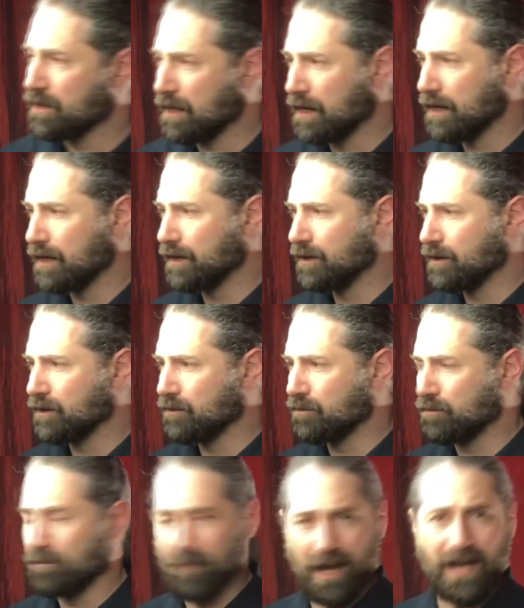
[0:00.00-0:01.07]

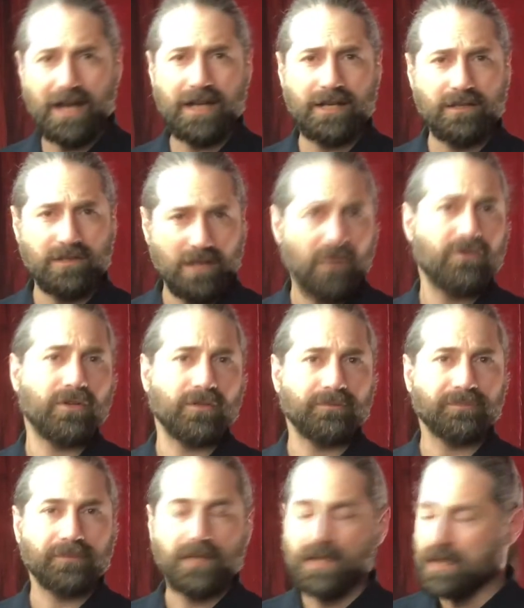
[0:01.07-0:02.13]
my cell phone.
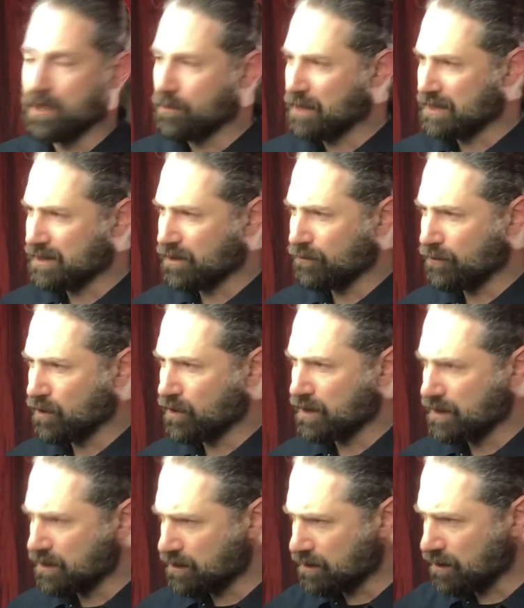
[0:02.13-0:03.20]
My cell phone
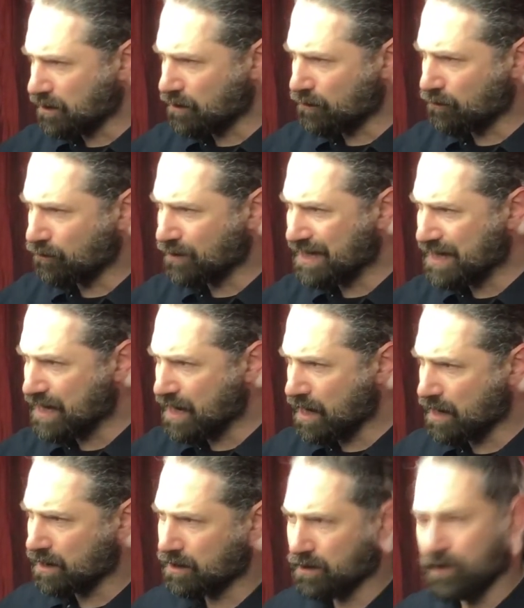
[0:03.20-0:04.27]
is a
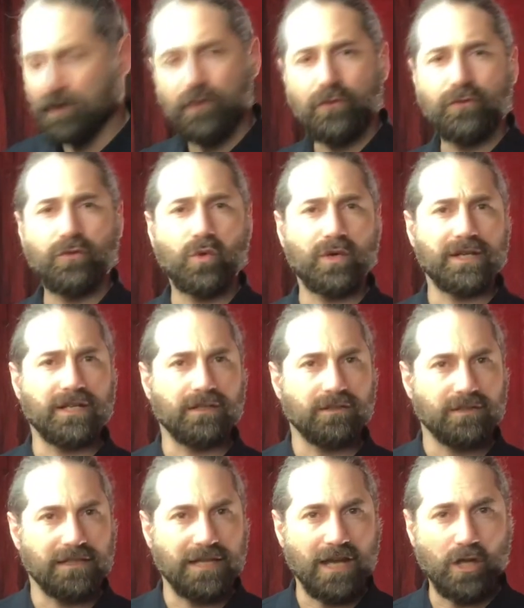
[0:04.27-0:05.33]
V40,
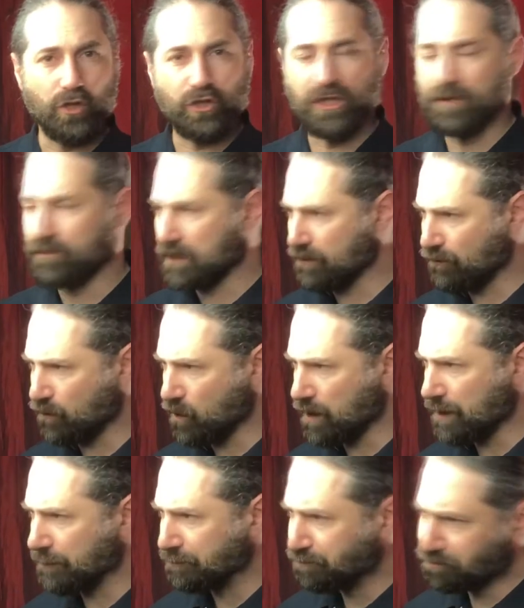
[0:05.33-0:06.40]
the LG
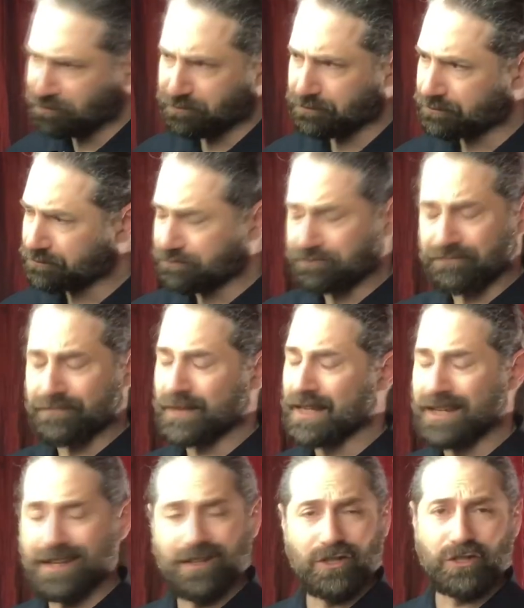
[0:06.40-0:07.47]
V40.
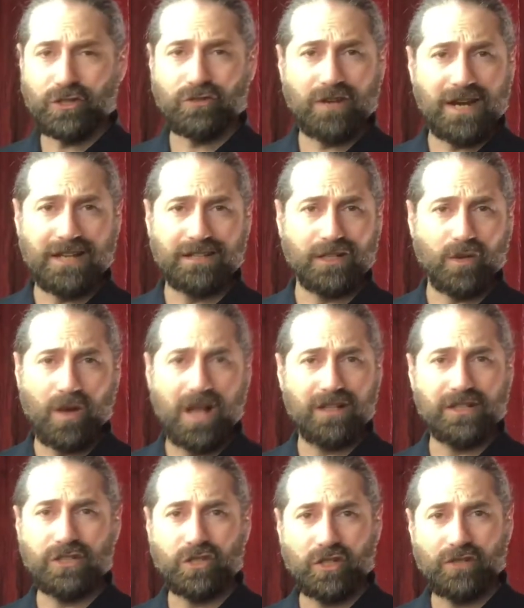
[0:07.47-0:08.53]
It looks great. The
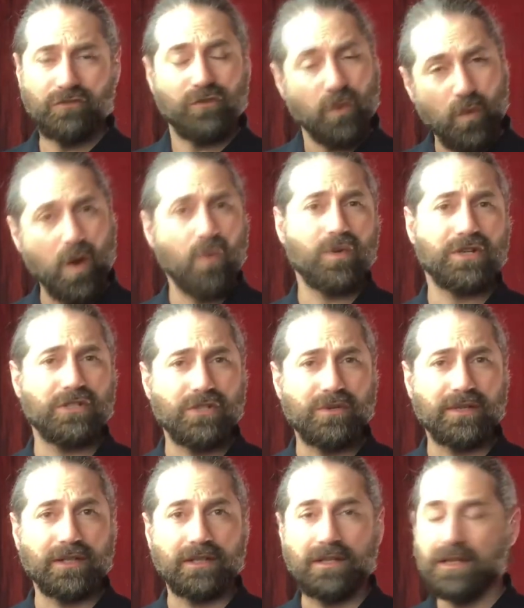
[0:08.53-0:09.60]
quality is good for what we're
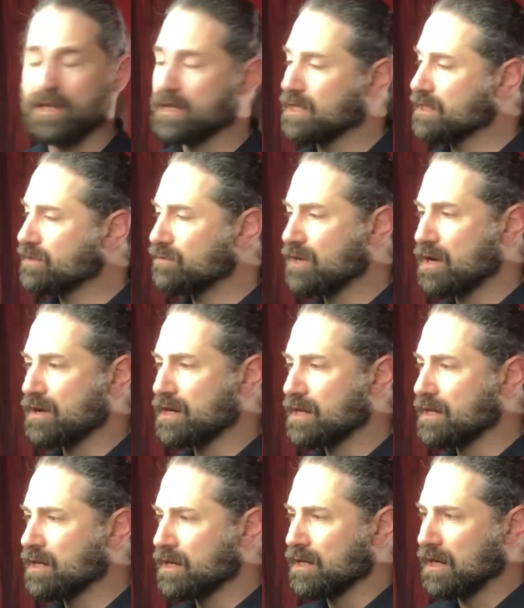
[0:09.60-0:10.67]
doing. It's
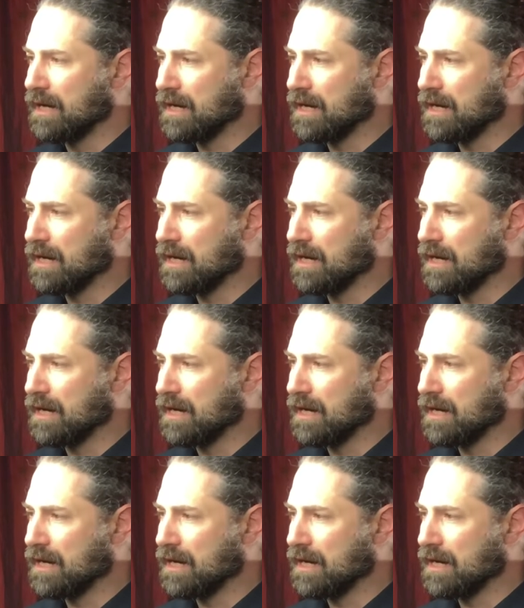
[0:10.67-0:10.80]
very